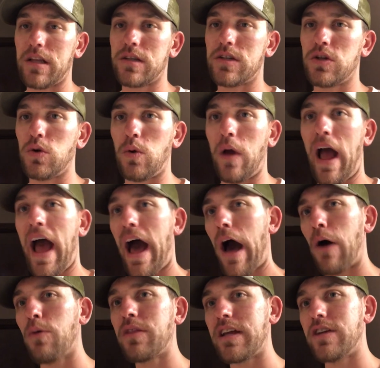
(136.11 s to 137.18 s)
into
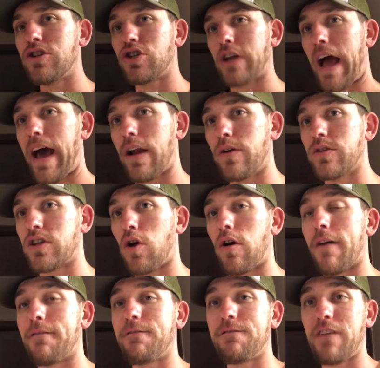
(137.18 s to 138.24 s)
how these shadows are
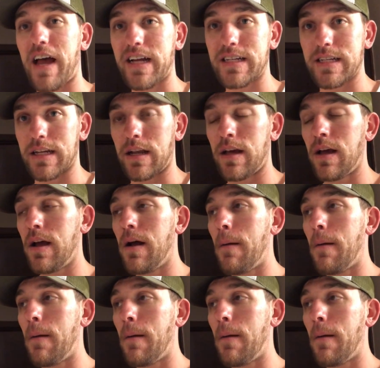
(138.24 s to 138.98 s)
affected